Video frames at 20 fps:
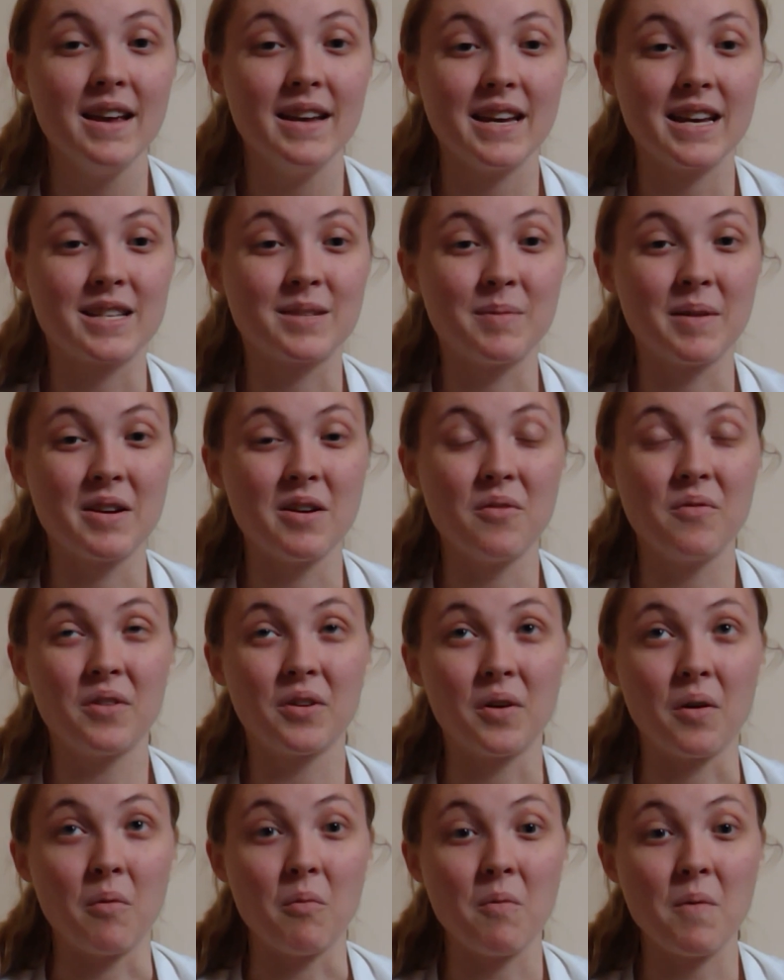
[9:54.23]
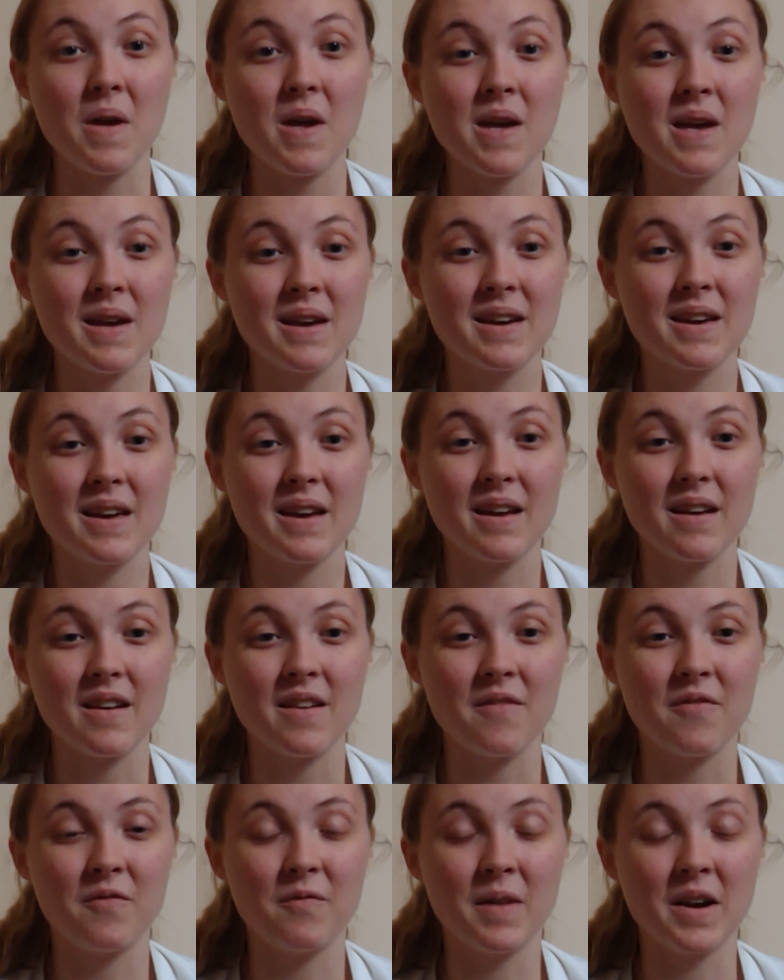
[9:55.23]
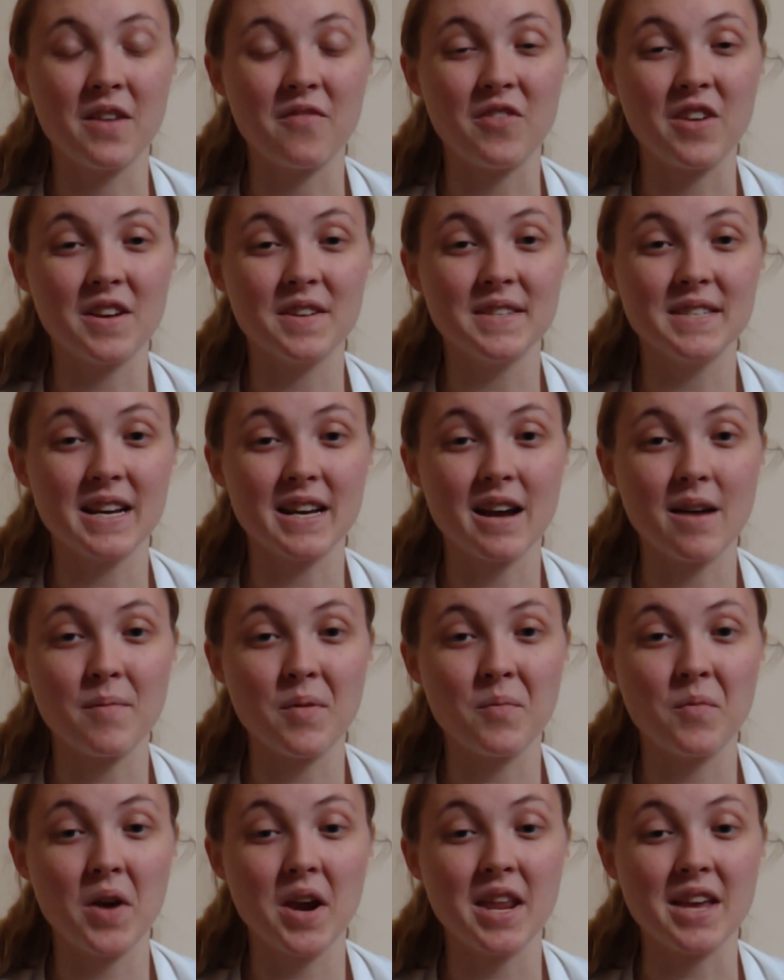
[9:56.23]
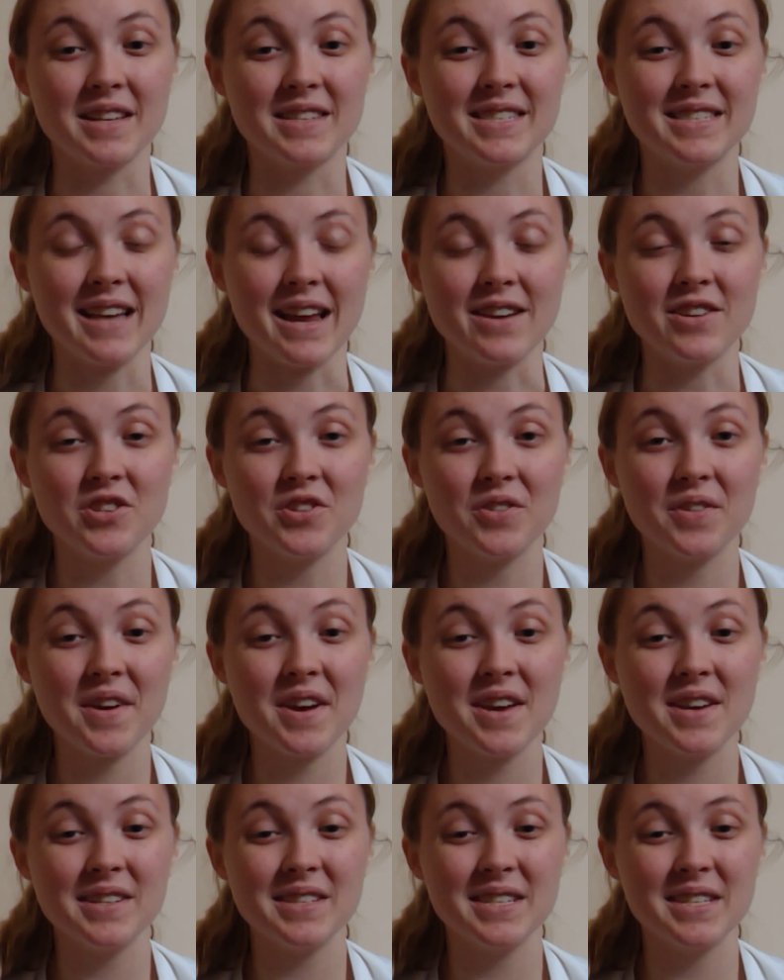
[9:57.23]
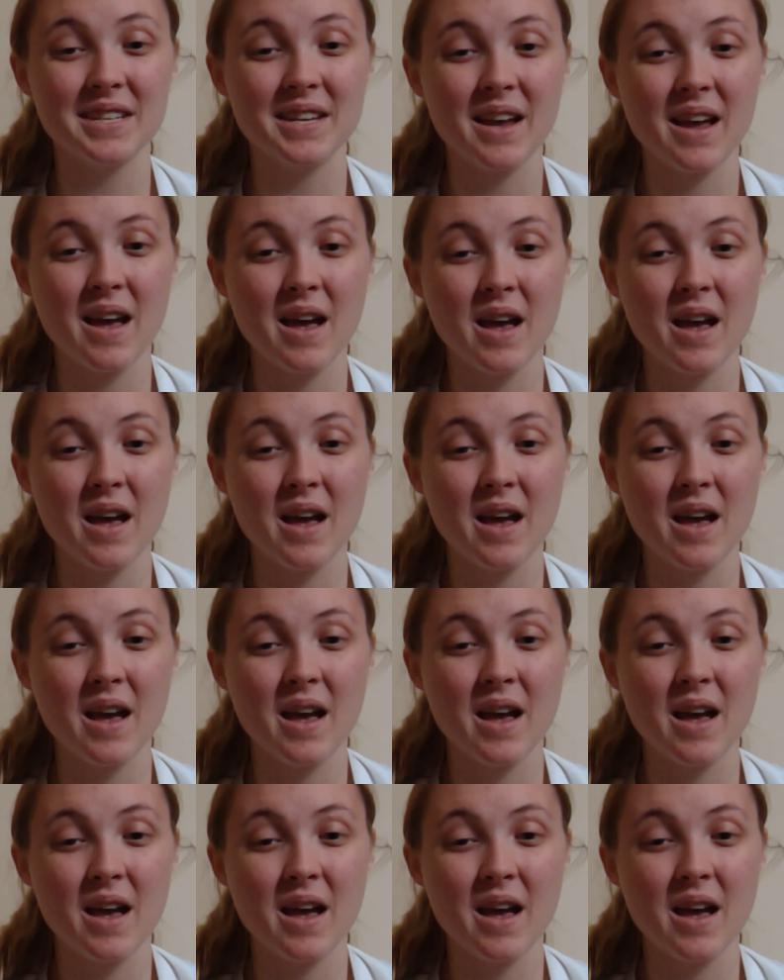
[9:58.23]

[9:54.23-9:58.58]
It's been over a week, but it feels like I've been waiting centuries.